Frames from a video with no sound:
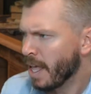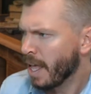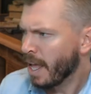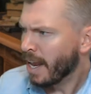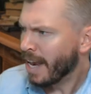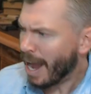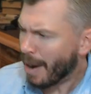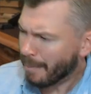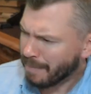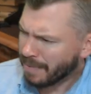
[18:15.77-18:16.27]

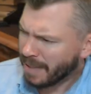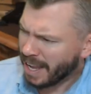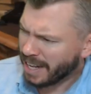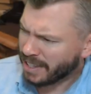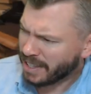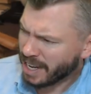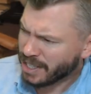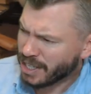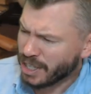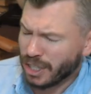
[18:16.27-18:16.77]
Now, it
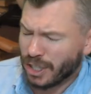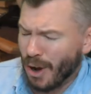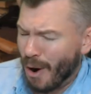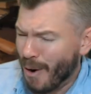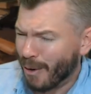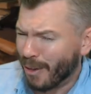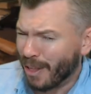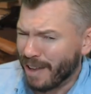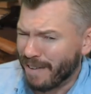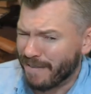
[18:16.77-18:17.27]
doesn't
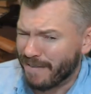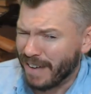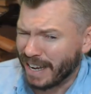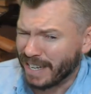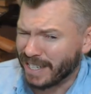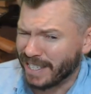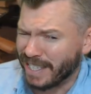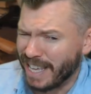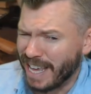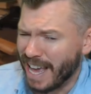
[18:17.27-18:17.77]
totally
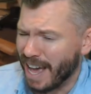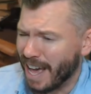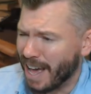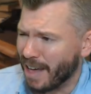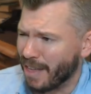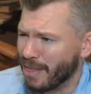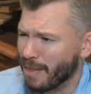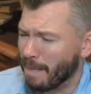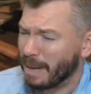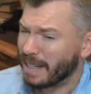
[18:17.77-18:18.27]
fix the, uh,
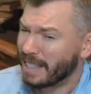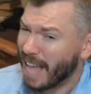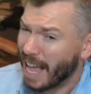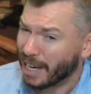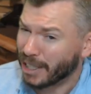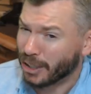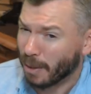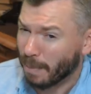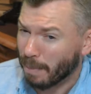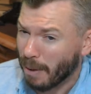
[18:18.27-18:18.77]
the
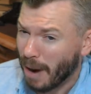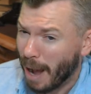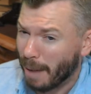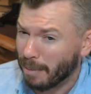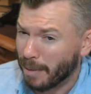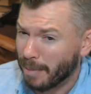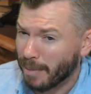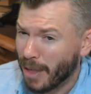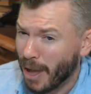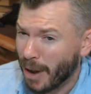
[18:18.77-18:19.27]
potential
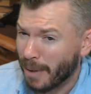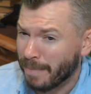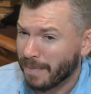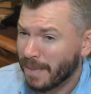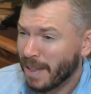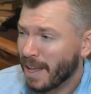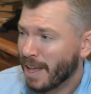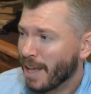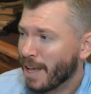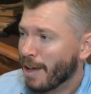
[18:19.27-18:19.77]
problem, though,
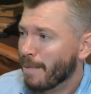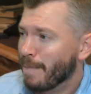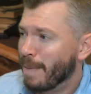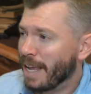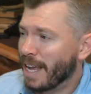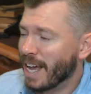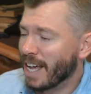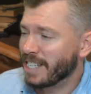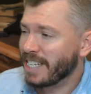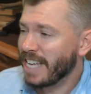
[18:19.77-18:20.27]

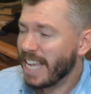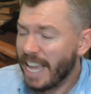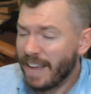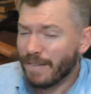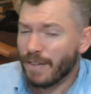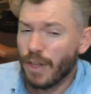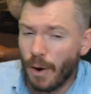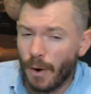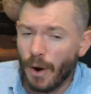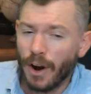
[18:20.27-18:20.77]
because
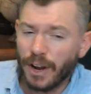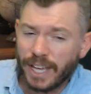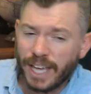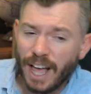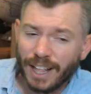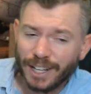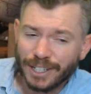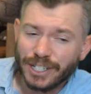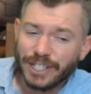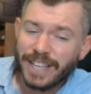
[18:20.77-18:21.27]
even though
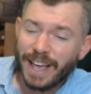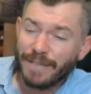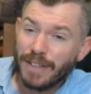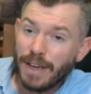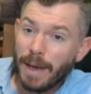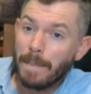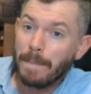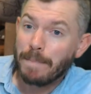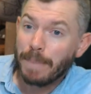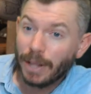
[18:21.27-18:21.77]
archaeologists have the
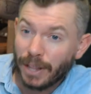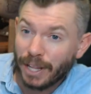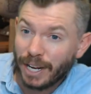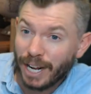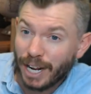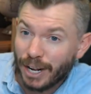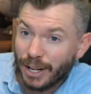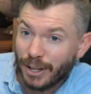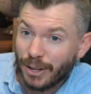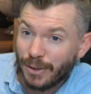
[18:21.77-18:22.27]
ability
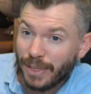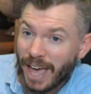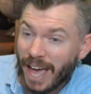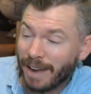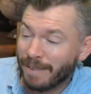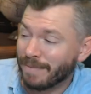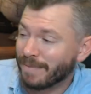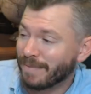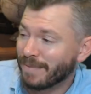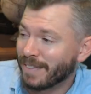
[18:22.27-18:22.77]
to do
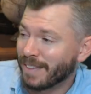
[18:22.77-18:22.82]
that,